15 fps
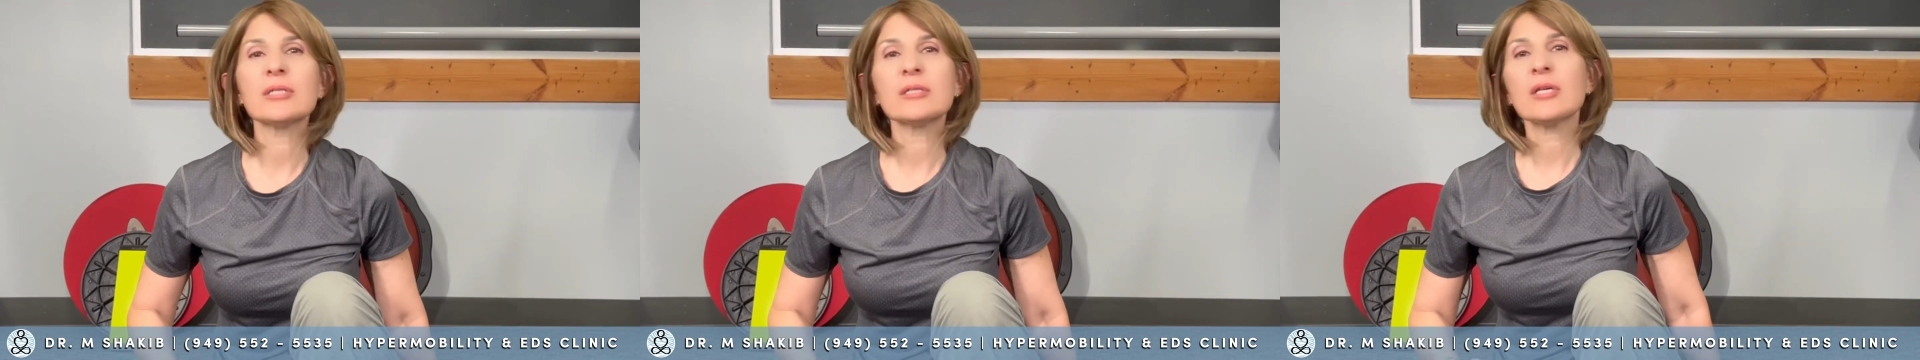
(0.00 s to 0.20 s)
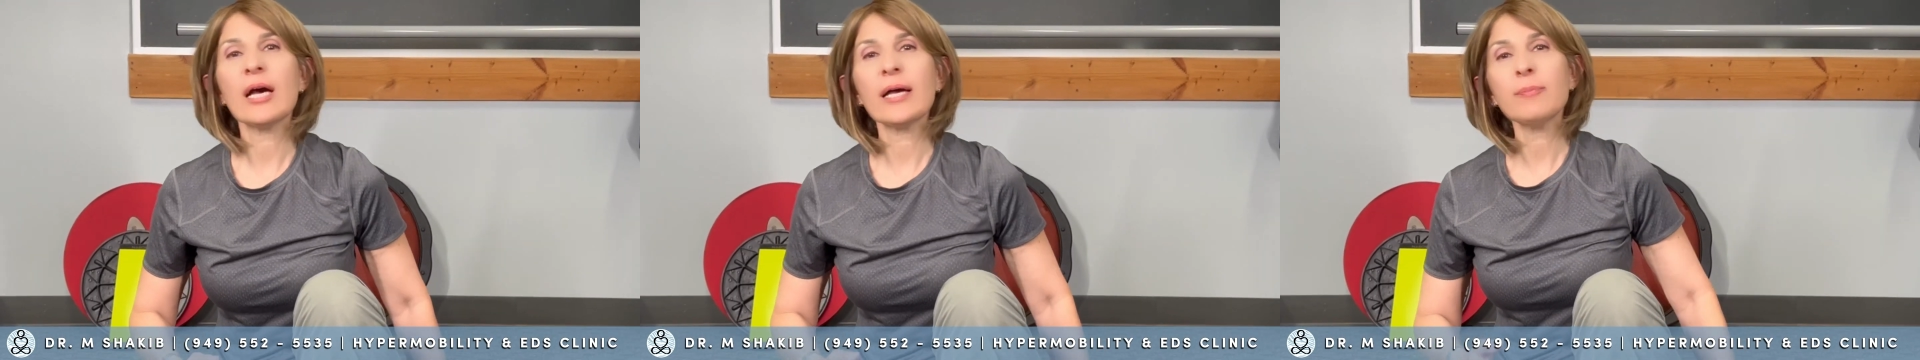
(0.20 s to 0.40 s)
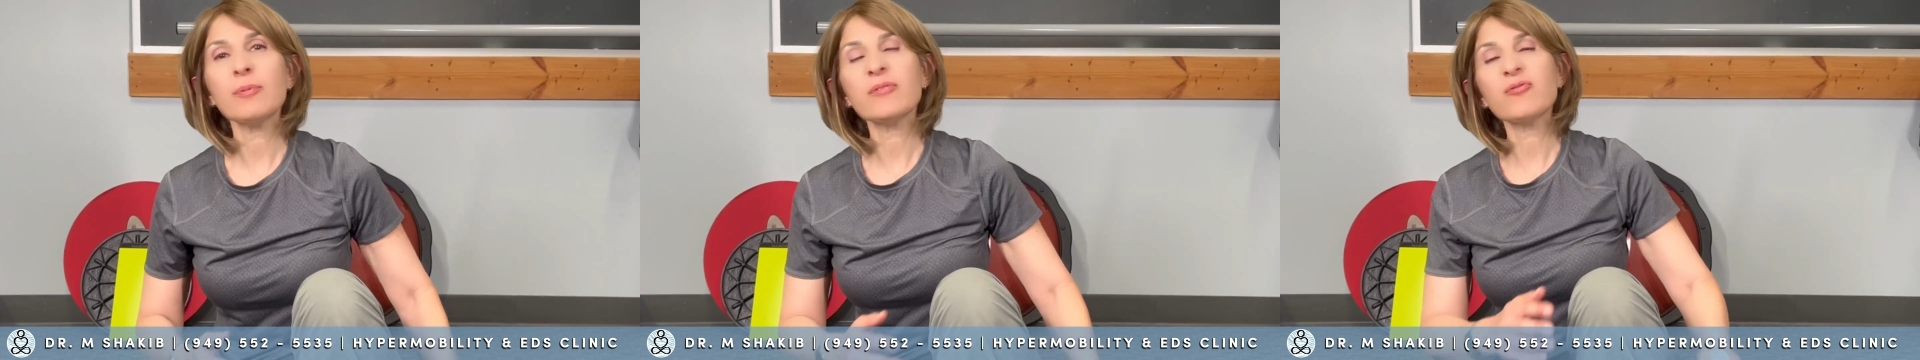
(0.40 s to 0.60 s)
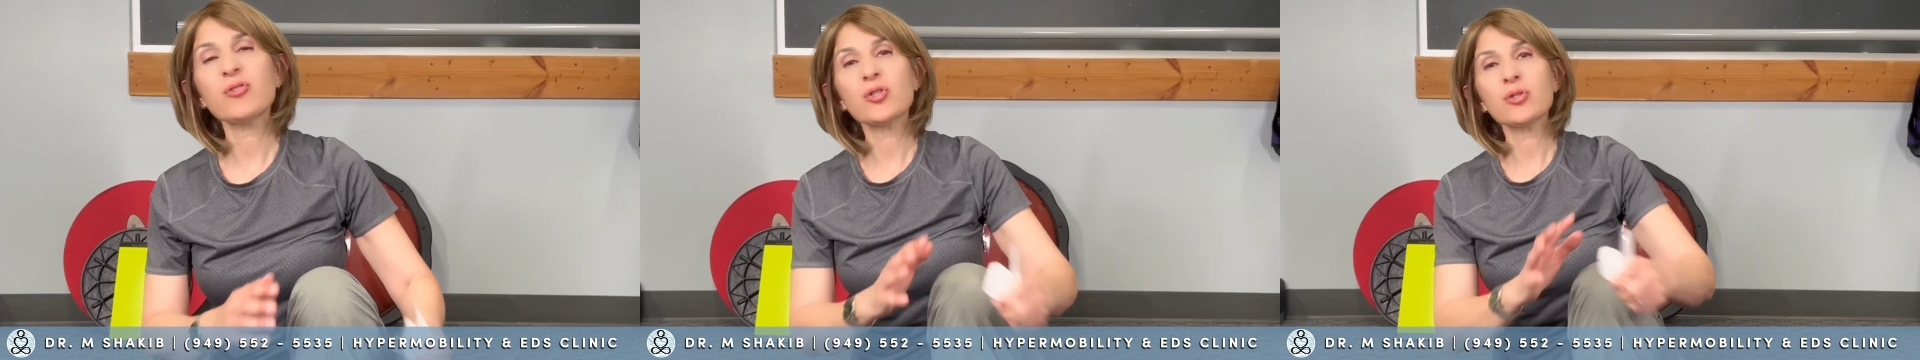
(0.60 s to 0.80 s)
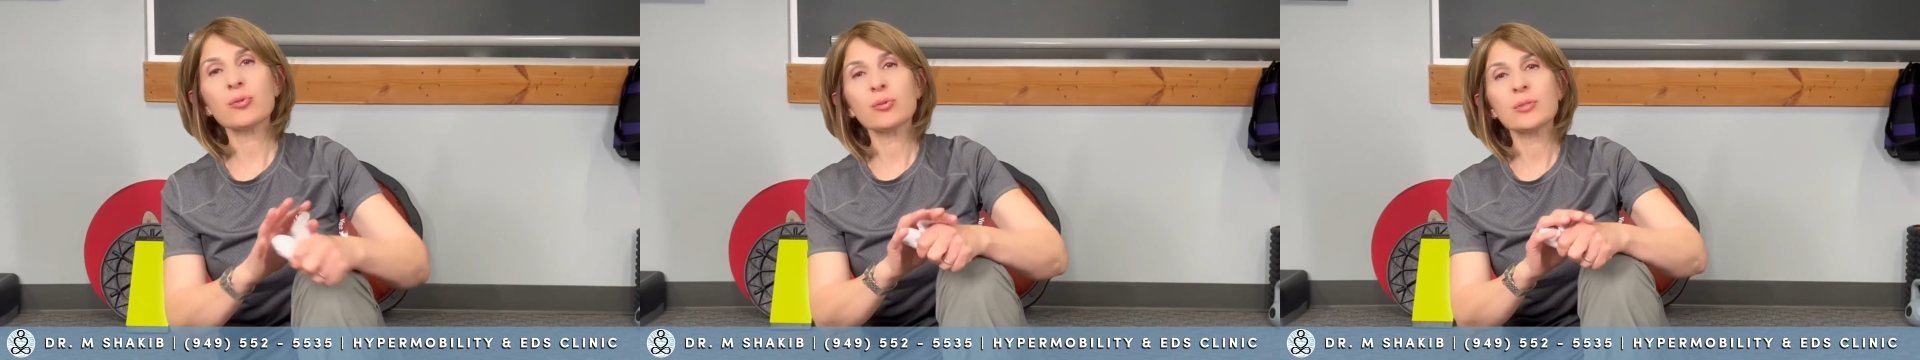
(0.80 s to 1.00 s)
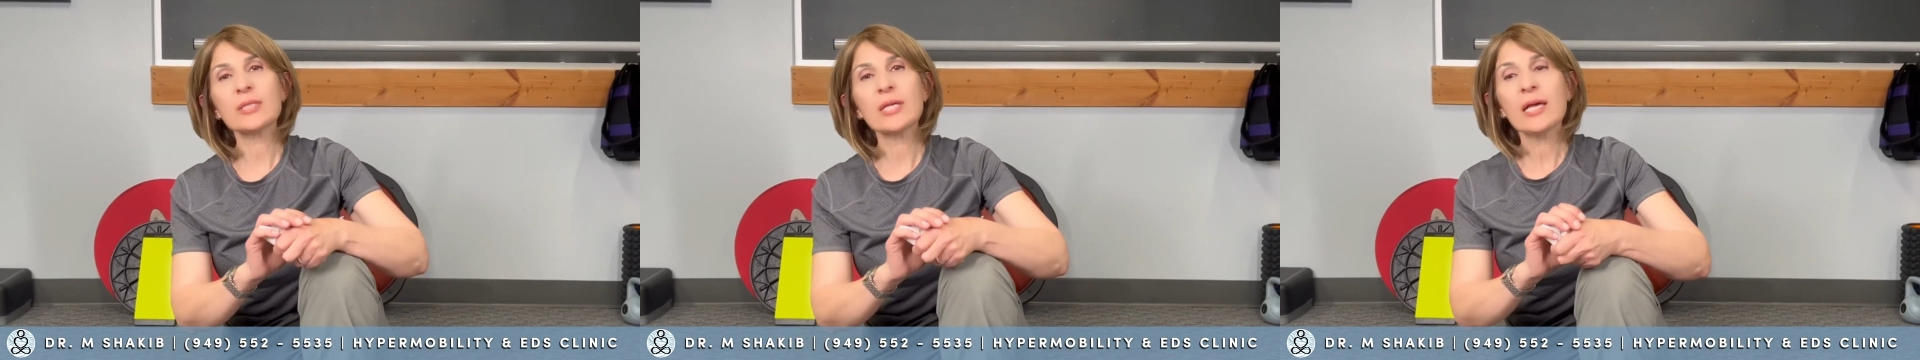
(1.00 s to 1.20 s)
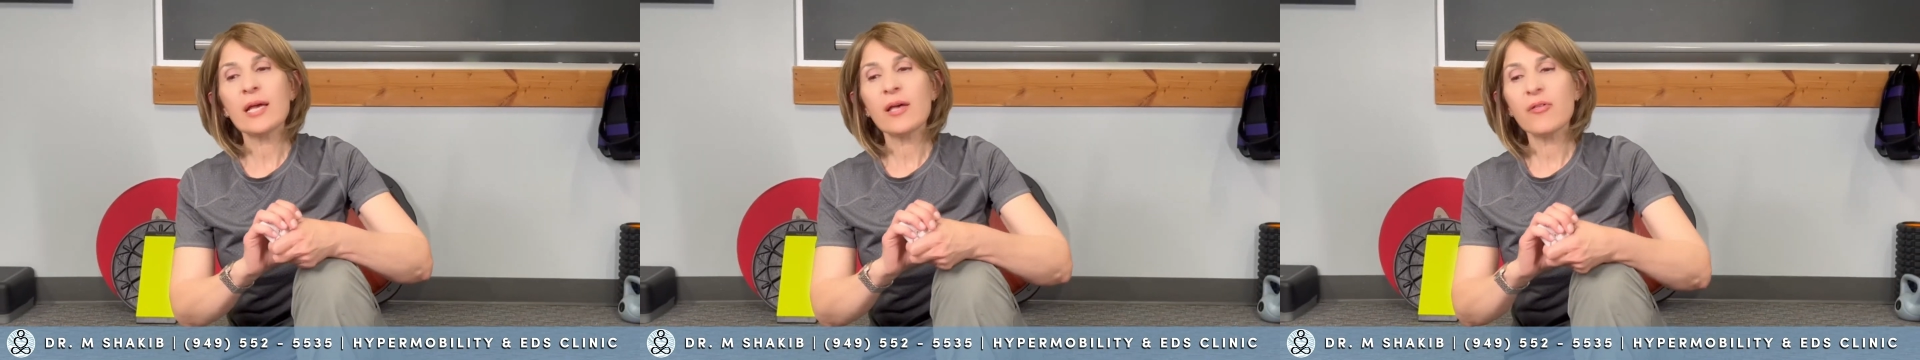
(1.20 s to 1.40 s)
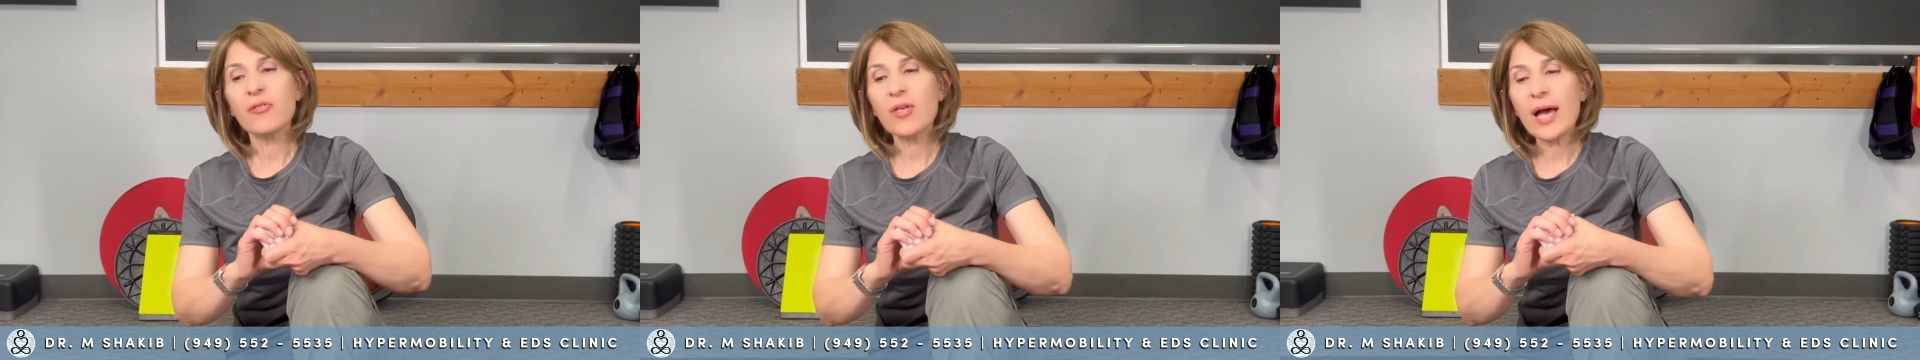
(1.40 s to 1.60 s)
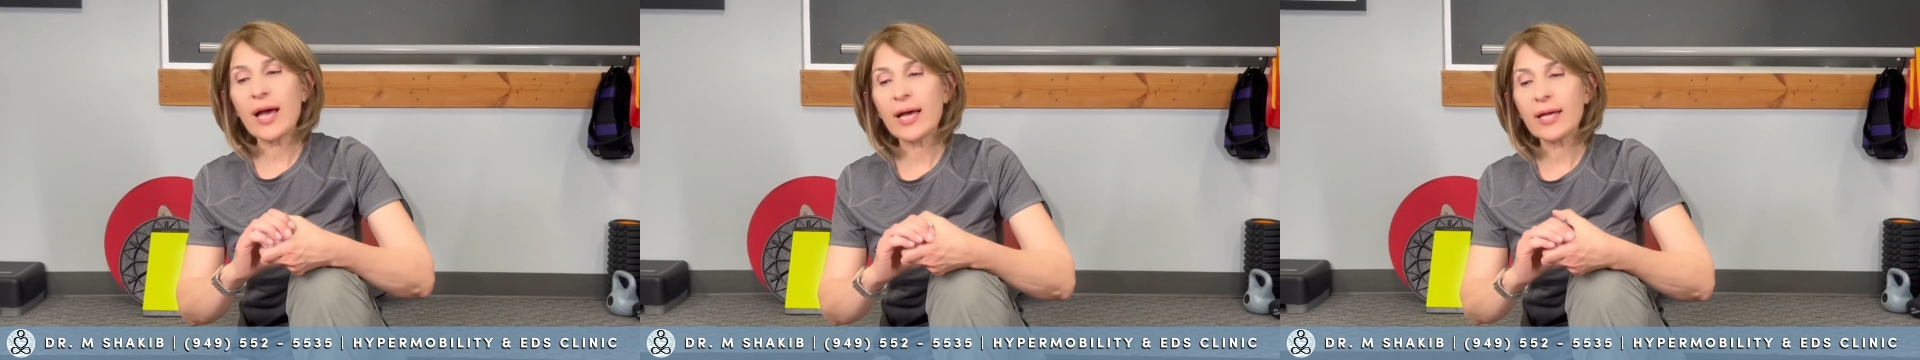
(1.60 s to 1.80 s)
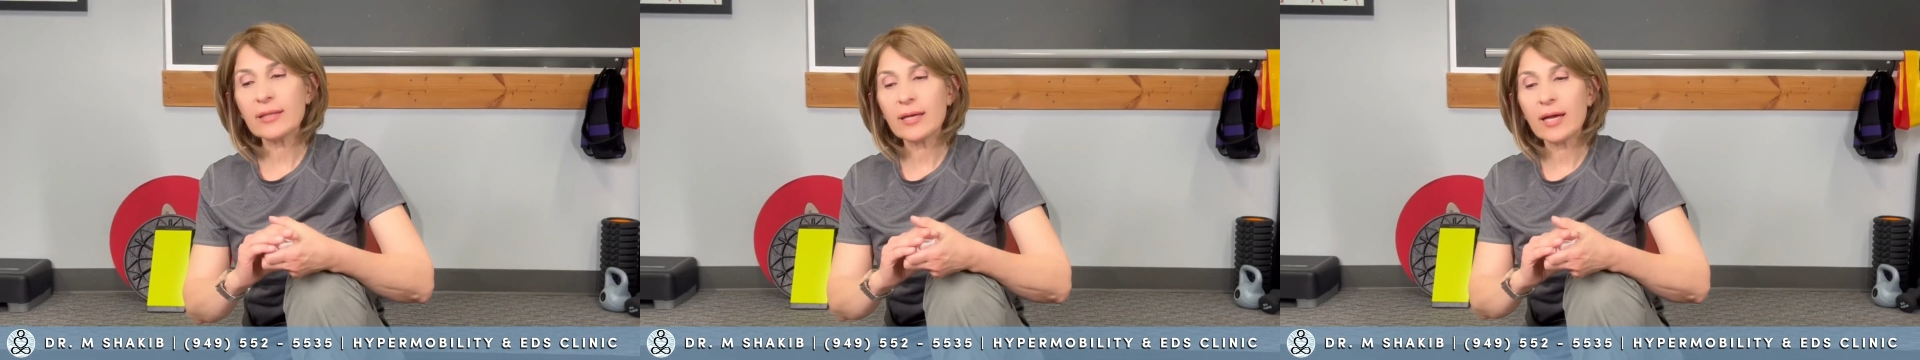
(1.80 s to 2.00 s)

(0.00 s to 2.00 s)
type of shoes that